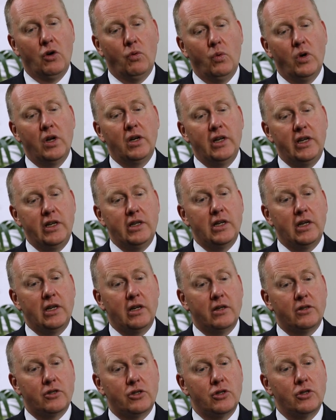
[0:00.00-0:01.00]
were
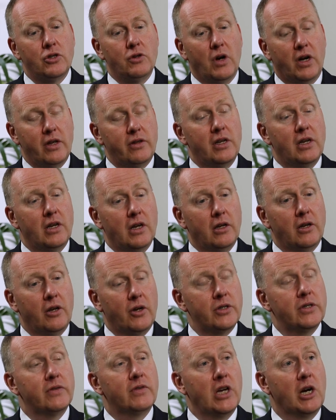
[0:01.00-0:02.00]
leading to, I think, a
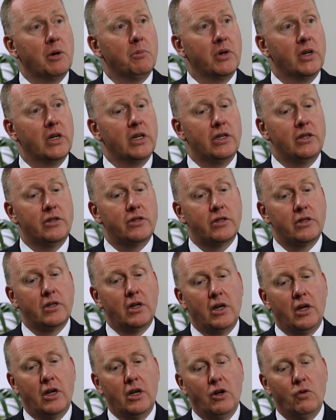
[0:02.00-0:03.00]
lot of companies
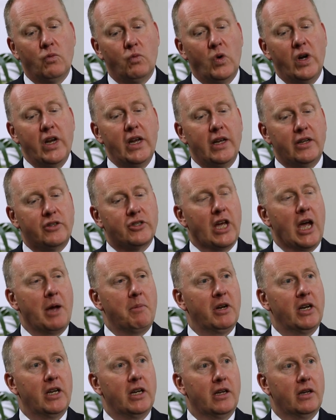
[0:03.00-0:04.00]

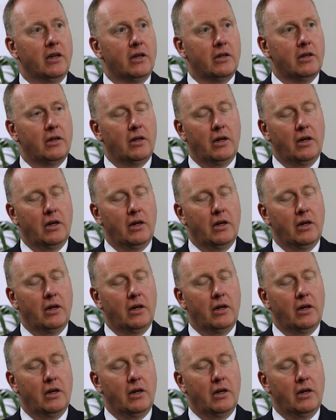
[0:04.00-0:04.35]
re-examining,